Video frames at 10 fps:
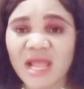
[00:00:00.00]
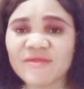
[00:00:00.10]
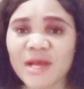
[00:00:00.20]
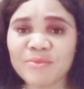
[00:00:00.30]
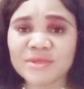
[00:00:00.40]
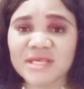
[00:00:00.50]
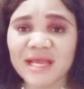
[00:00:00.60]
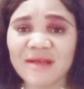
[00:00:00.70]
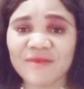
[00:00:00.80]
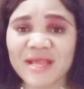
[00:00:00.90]
After putting
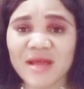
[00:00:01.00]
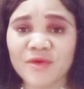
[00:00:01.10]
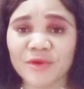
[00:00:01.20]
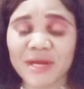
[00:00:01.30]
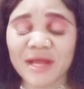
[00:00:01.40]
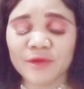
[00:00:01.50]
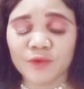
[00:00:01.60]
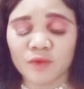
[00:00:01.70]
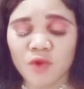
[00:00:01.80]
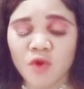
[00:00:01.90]
fire on your
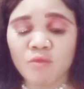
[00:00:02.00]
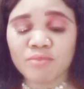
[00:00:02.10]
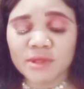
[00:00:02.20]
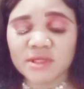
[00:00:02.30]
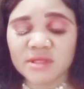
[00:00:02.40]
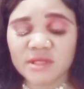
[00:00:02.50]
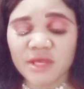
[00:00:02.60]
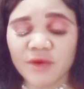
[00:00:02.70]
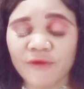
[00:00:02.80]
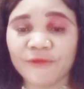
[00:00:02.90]
candle, put it
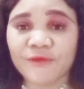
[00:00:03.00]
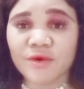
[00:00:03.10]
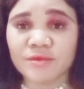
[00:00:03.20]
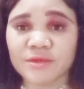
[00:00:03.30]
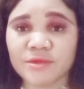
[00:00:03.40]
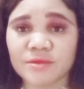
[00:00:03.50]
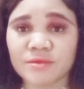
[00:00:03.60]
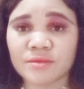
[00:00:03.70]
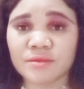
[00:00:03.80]
in your front.